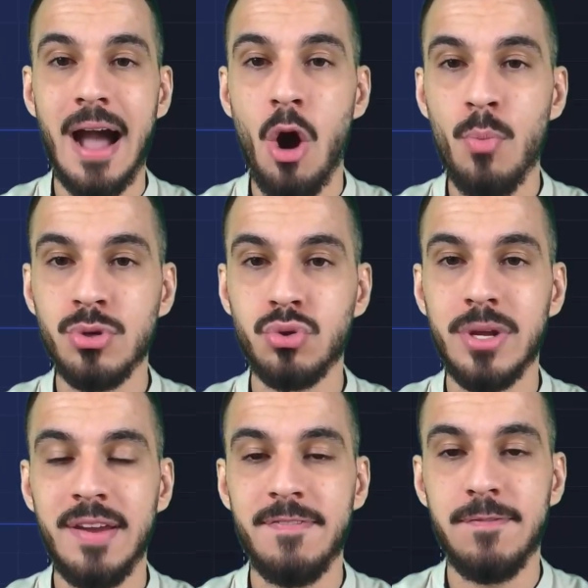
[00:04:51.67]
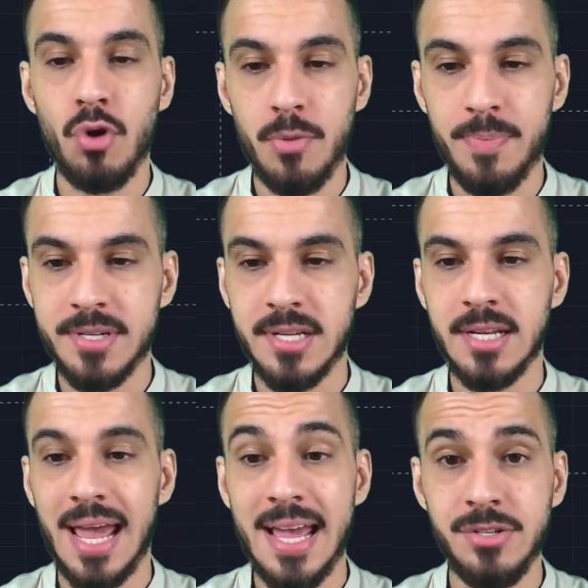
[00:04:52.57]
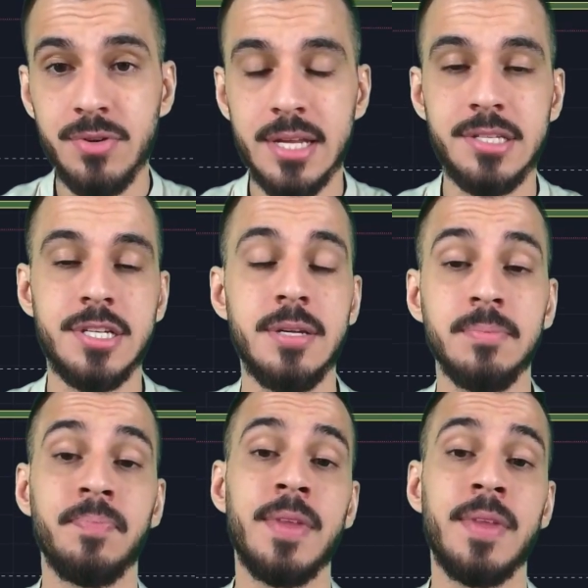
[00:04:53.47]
almost 24%, as you can see.